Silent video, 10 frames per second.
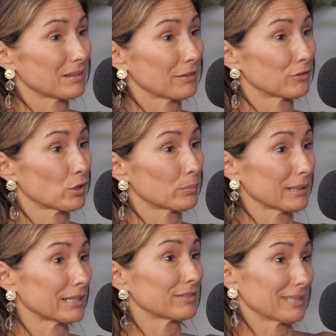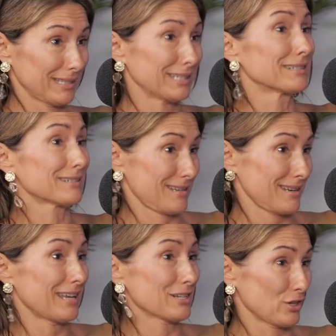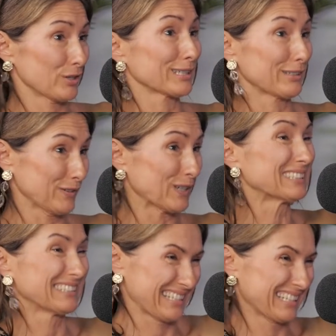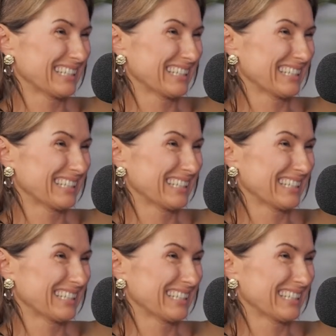They've got to believe it internally first.